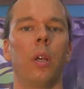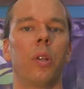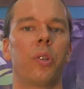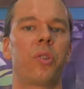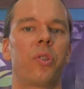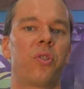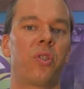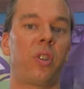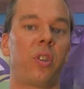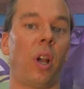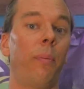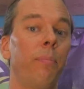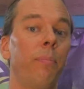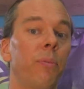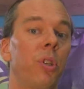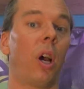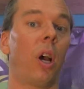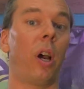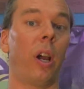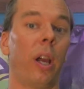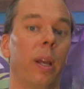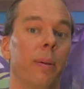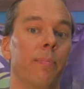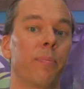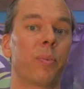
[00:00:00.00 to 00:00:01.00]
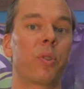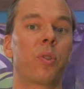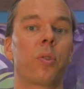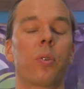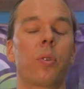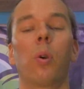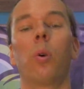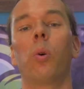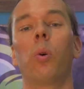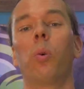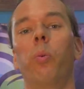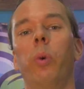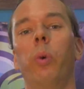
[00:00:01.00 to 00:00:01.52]

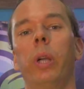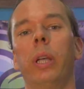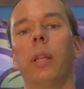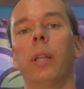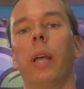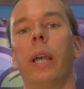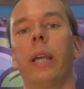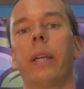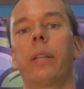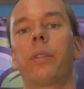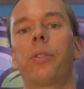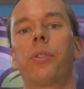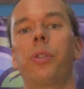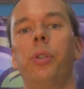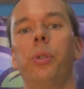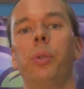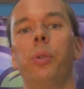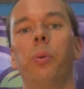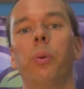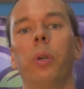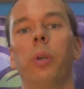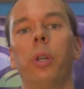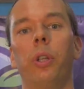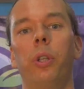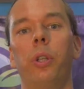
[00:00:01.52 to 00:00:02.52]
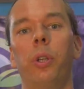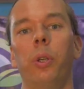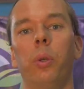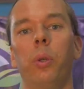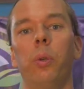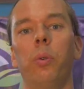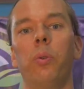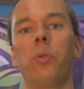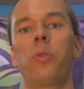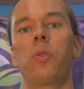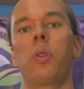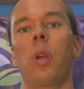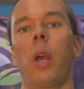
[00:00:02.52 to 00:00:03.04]
Sometimes we like to
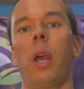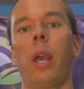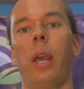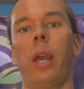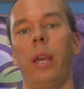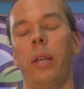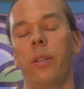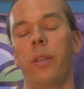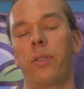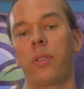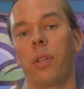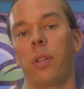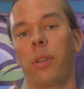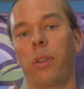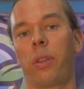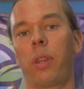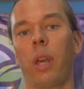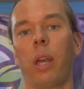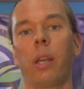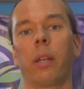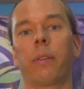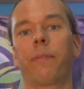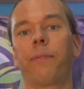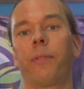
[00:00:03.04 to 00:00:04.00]
use a synthetic